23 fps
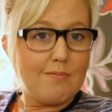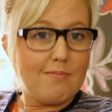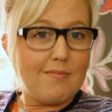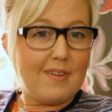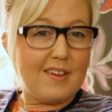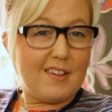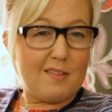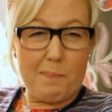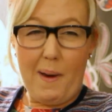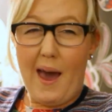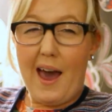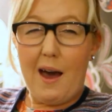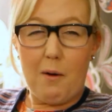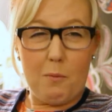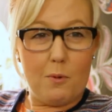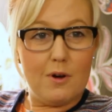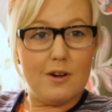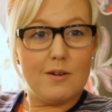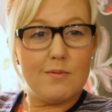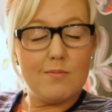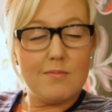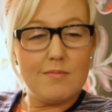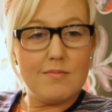is power,
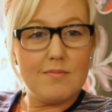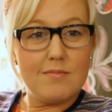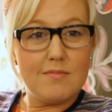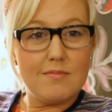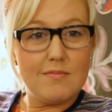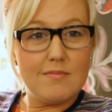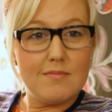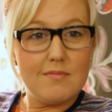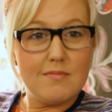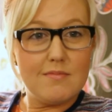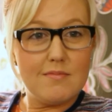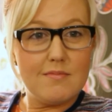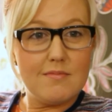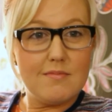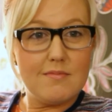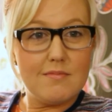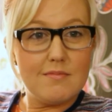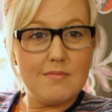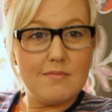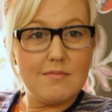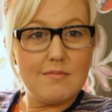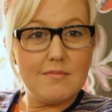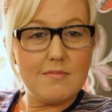
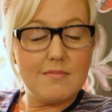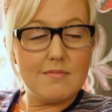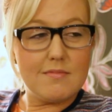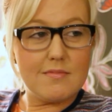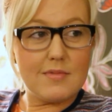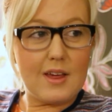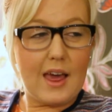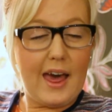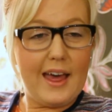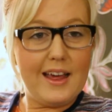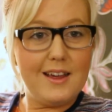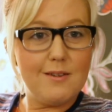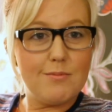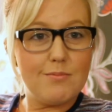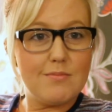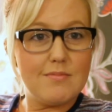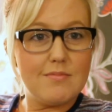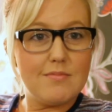okay?